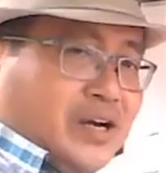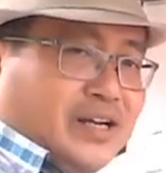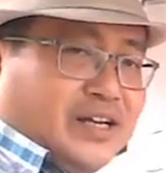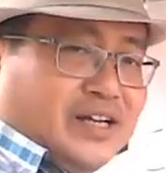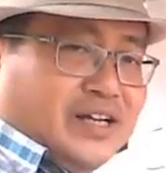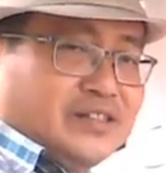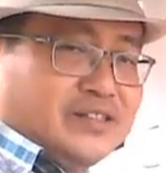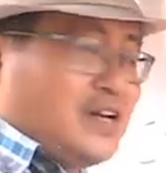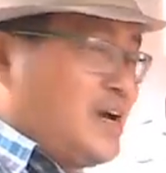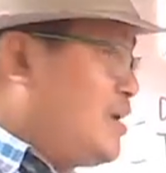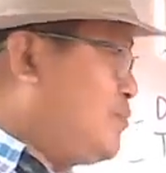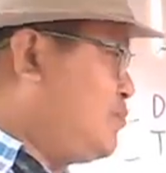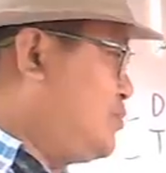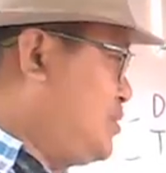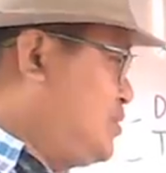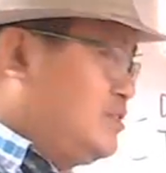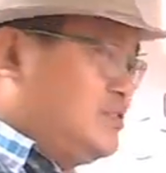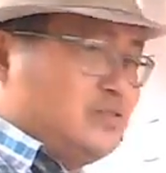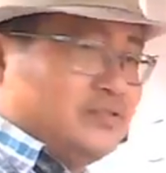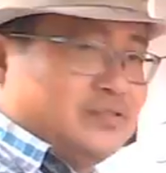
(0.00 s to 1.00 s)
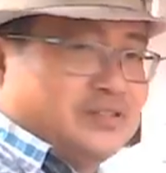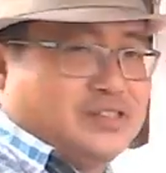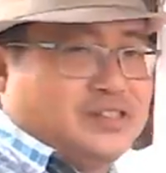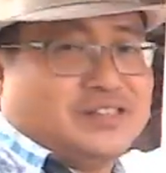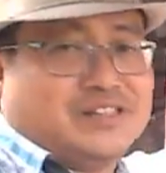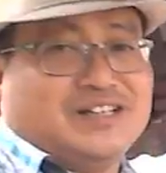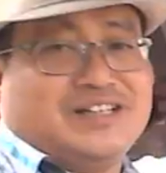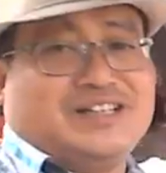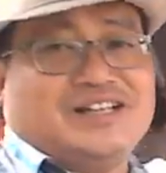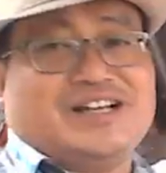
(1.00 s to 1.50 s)
an example
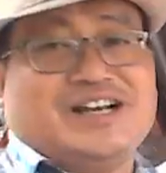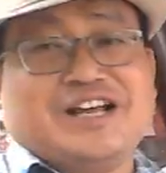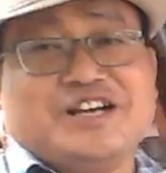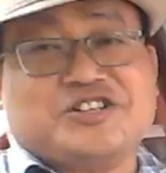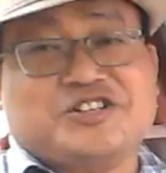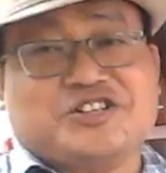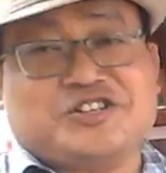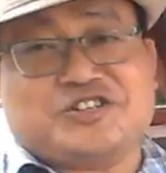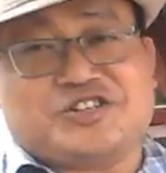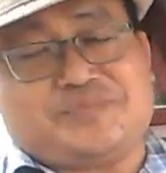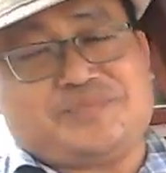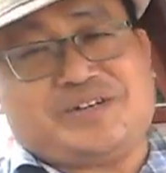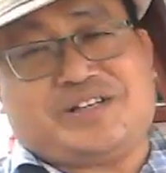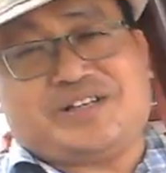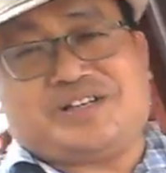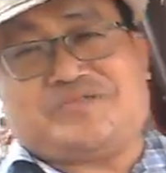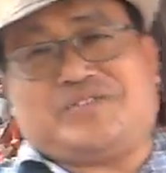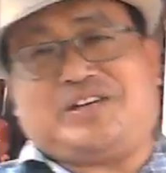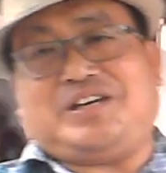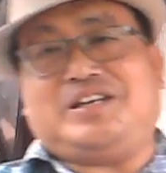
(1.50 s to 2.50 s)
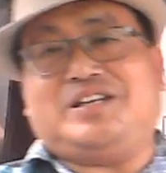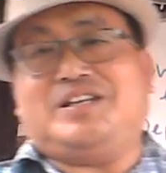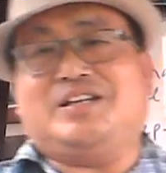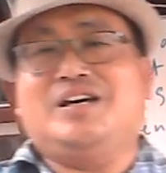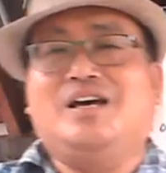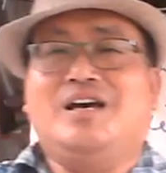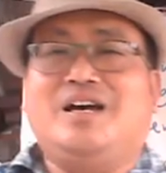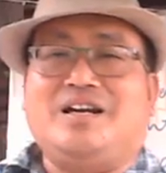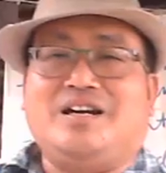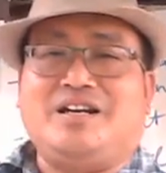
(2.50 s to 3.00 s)
on the relationship between
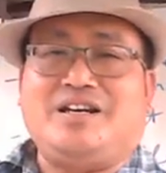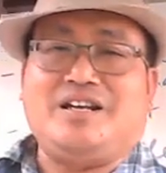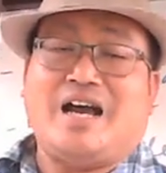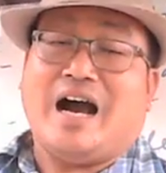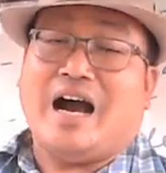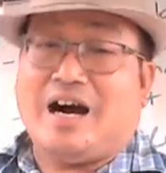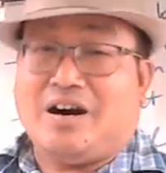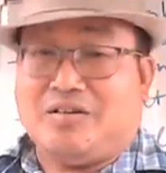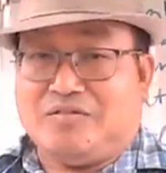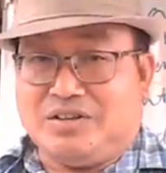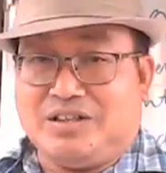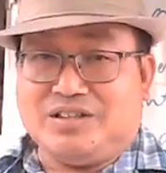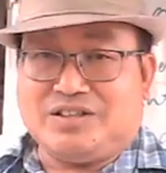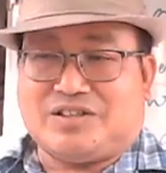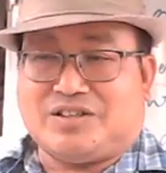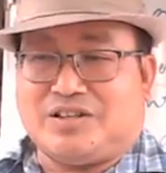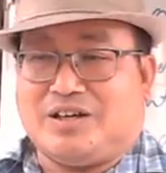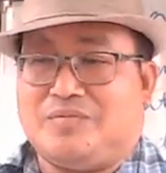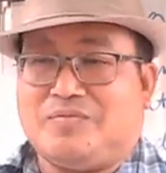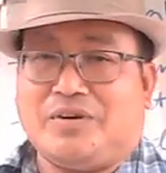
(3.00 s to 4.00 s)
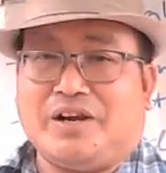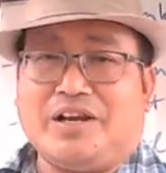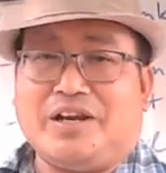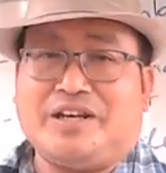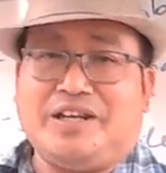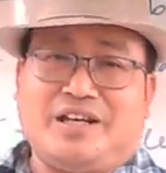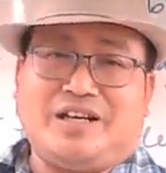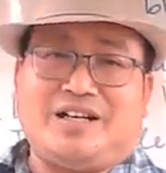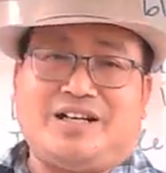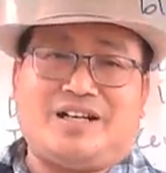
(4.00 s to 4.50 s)
the hours of
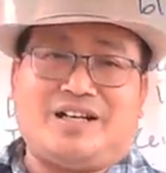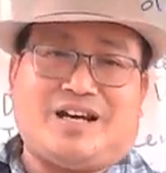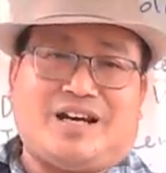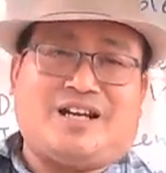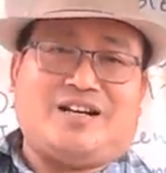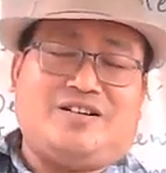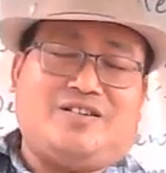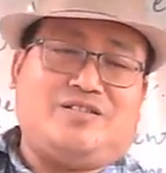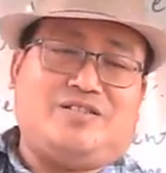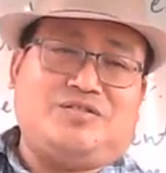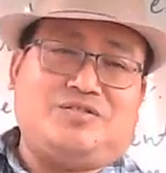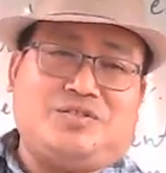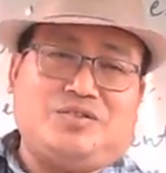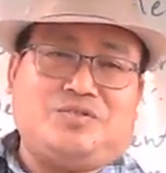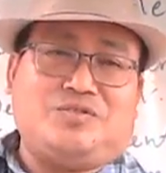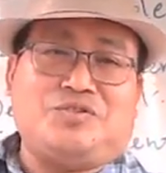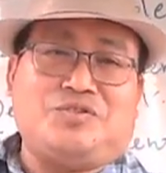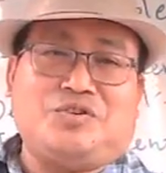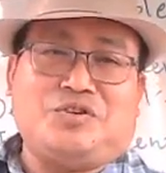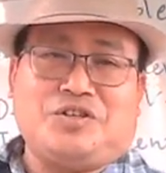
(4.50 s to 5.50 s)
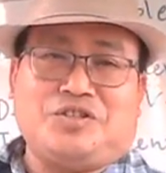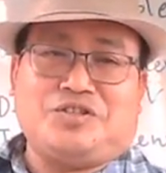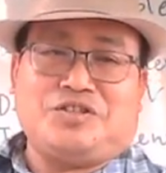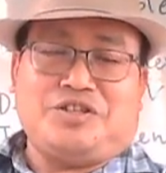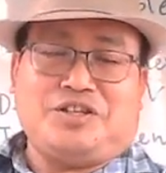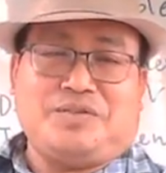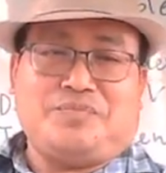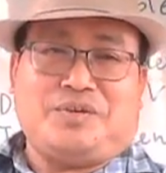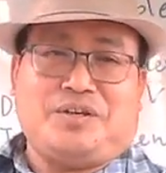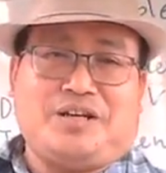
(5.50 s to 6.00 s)
reading and also your
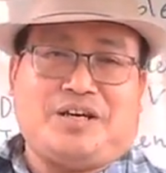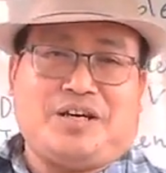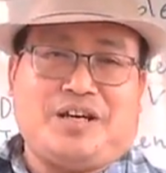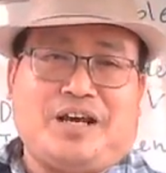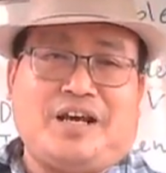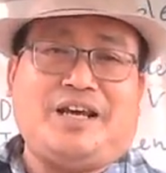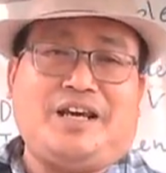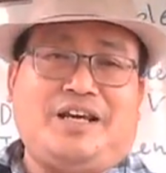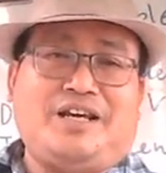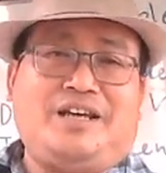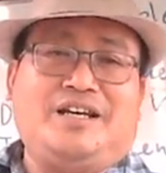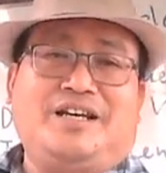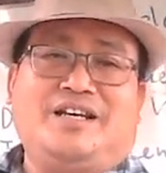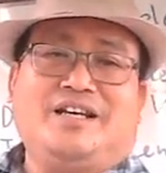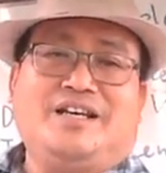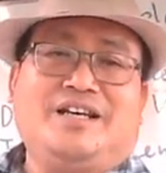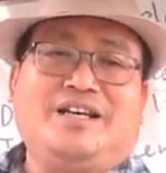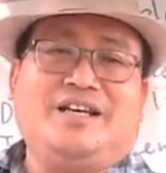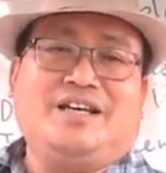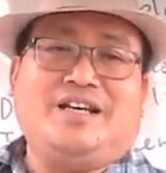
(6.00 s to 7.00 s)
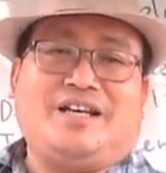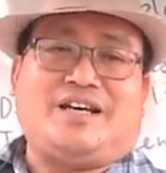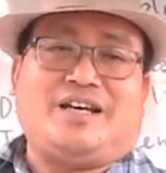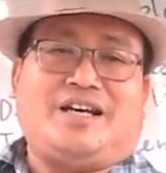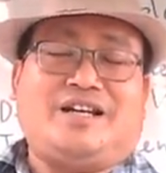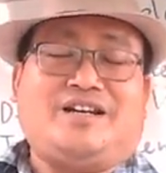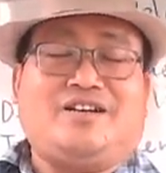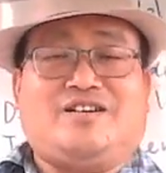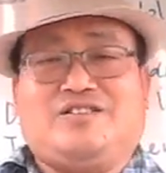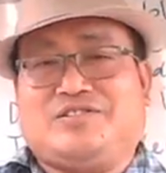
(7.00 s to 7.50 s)
GPA,
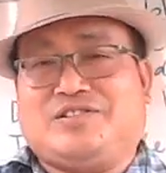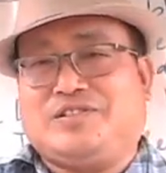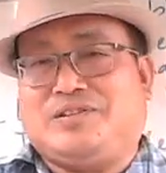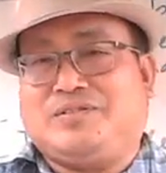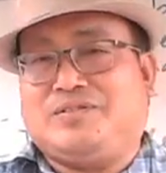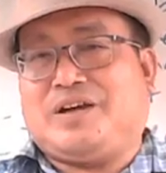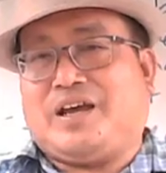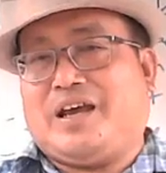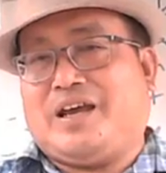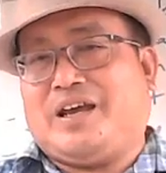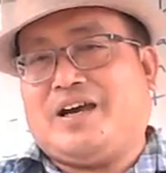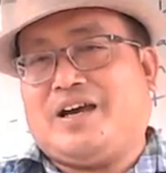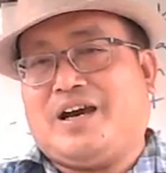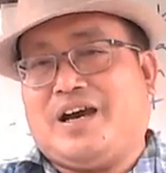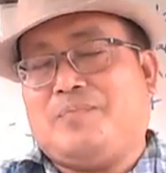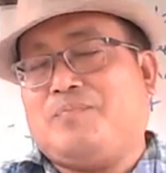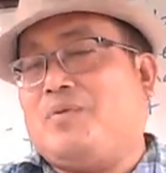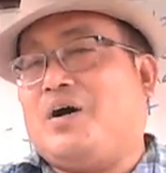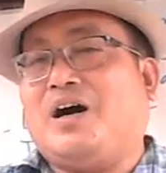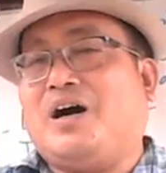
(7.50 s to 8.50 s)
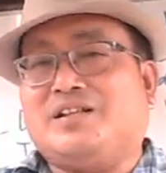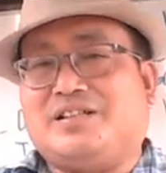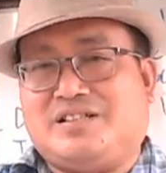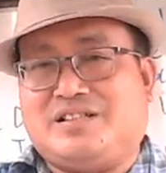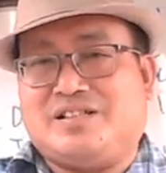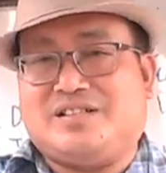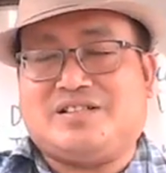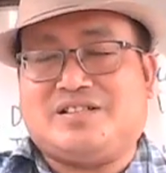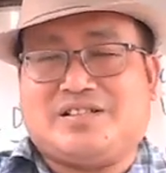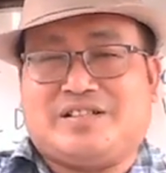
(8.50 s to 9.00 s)
and also a
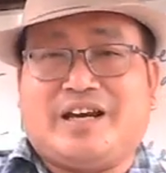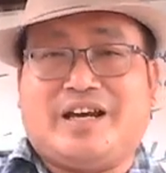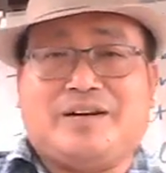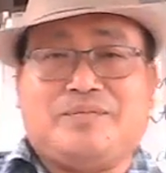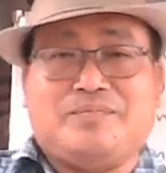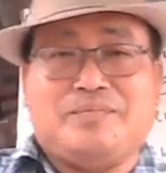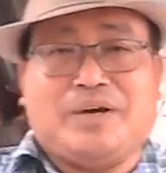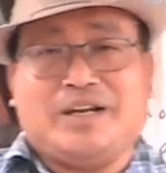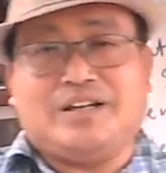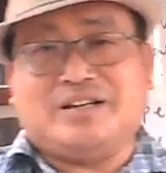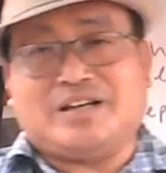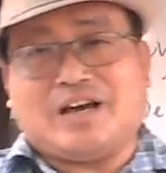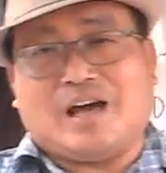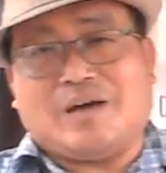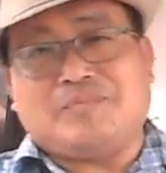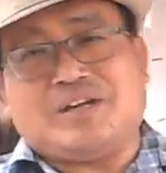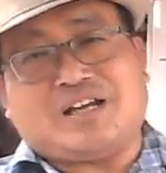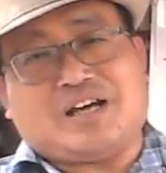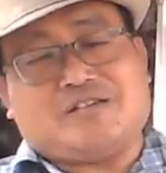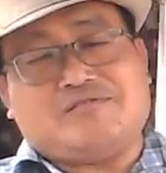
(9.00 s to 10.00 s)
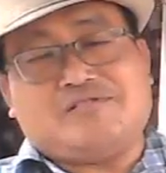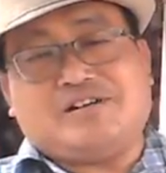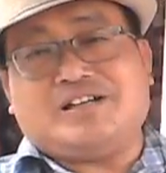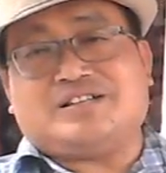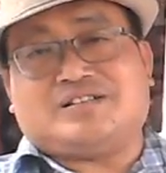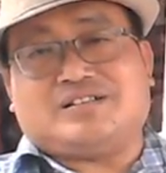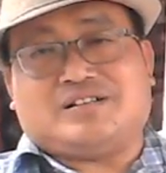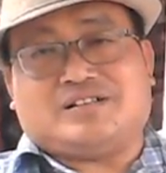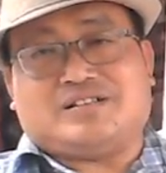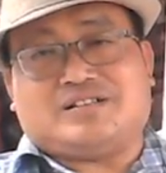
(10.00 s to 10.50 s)
hypothesis statement. I mean, a
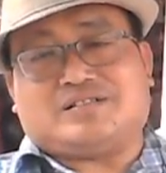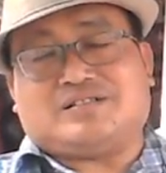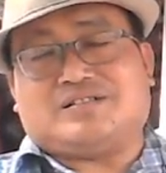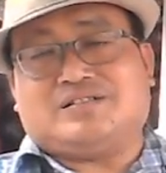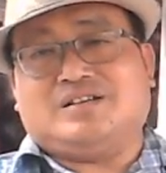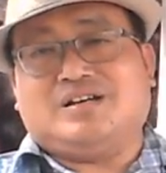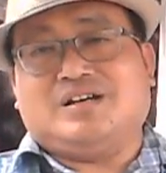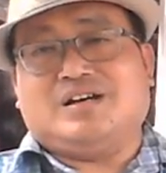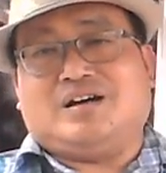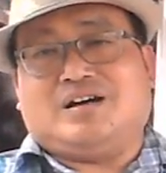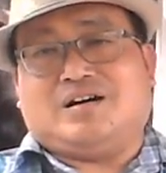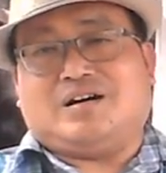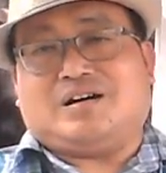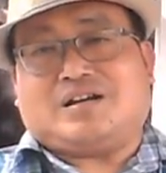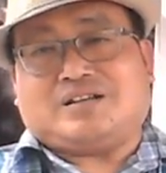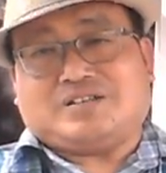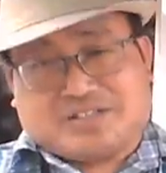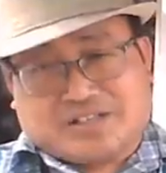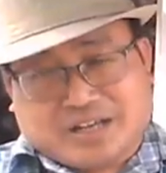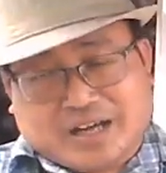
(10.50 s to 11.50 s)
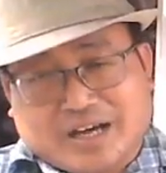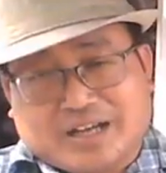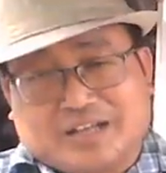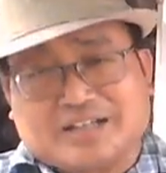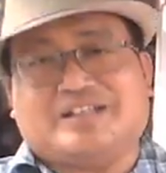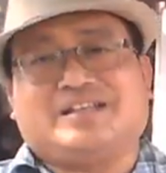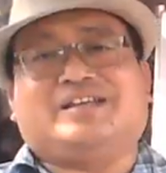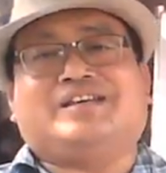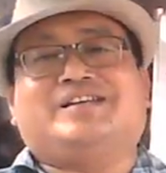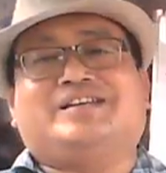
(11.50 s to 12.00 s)
research
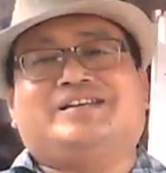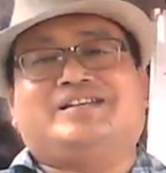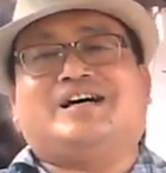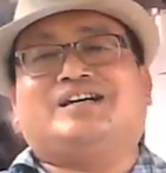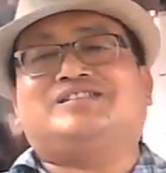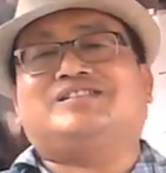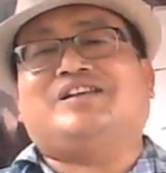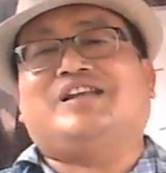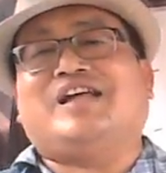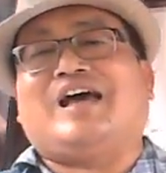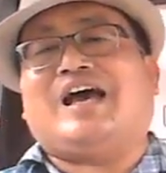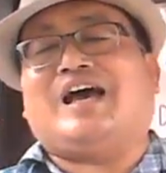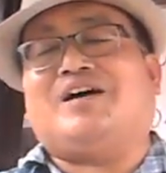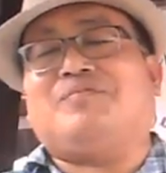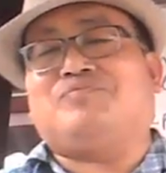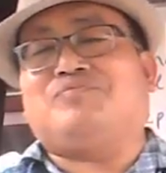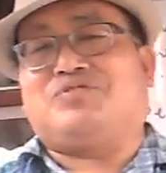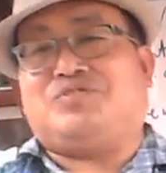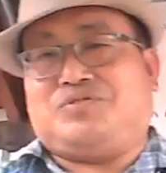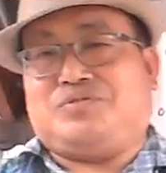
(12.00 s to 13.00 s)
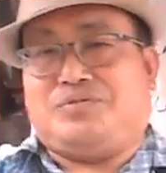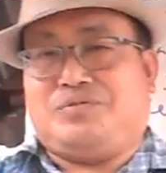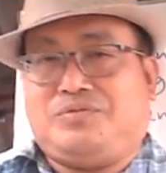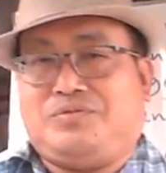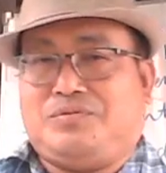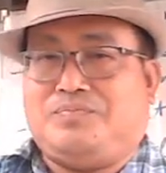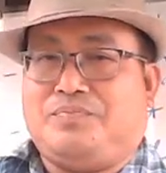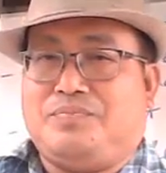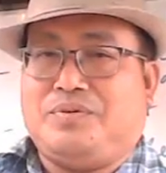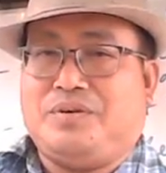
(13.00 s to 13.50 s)
study doesn't have
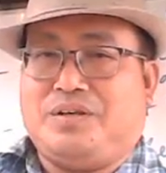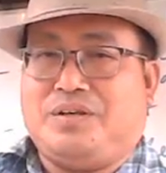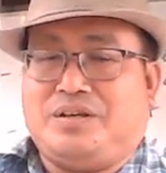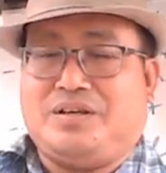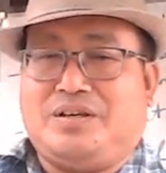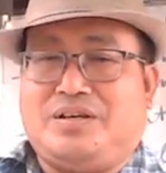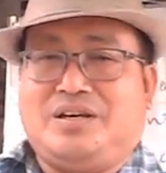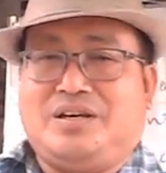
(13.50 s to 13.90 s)
to be